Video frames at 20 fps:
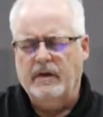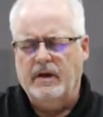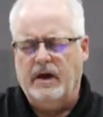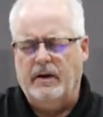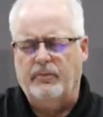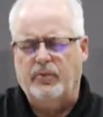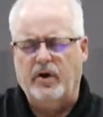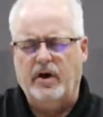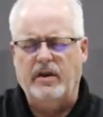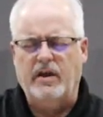
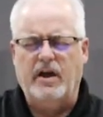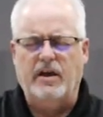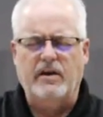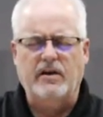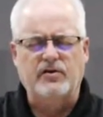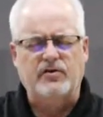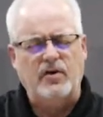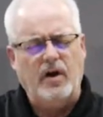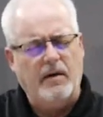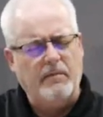I pray that
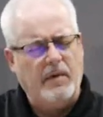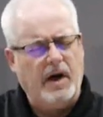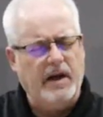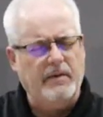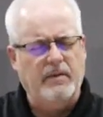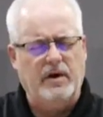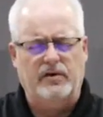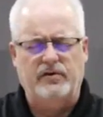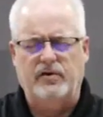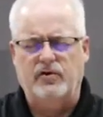it's not
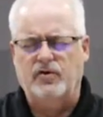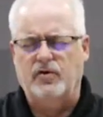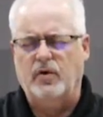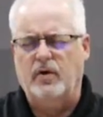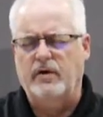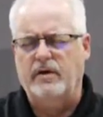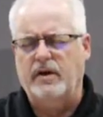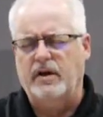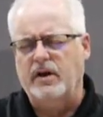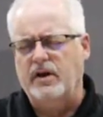my message,
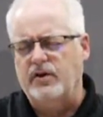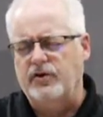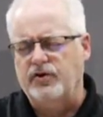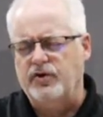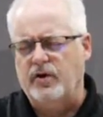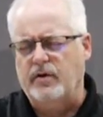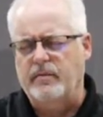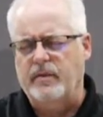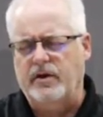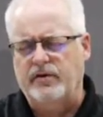Lord, that it is
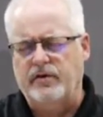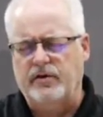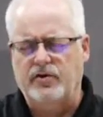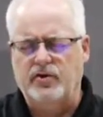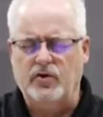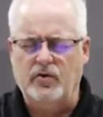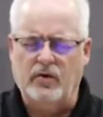your message.